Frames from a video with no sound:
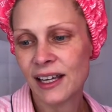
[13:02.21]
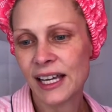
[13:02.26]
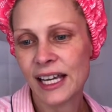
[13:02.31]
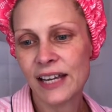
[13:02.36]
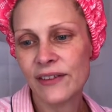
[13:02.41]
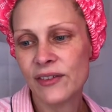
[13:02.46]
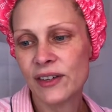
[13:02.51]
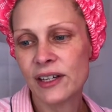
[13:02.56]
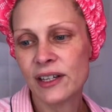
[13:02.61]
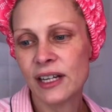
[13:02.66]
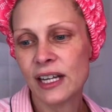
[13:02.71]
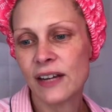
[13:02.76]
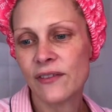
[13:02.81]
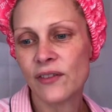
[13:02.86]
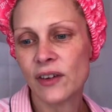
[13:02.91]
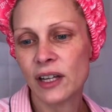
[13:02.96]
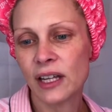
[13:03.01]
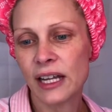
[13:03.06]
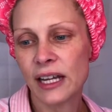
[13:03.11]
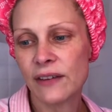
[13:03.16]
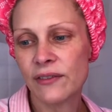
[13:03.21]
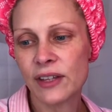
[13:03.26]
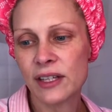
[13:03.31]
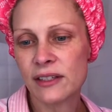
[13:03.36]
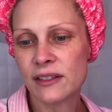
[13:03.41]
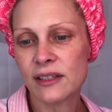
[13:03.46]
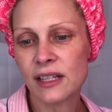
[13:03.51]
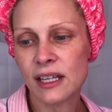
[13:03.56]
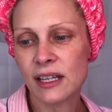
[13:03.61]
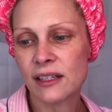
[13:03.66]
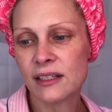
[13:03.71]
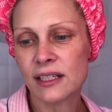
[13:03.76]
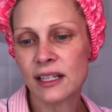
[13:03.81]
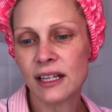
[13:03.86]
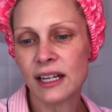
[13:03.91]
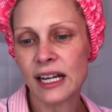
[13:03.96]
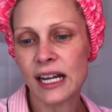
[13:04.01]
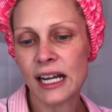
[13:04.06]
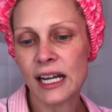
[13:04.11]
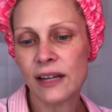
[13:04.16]
Even if a lot of these things
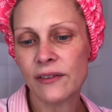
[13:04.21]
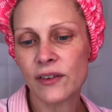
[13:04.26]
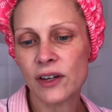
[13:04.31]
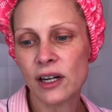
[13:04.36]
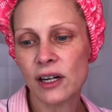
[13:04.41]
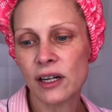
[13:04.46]
in life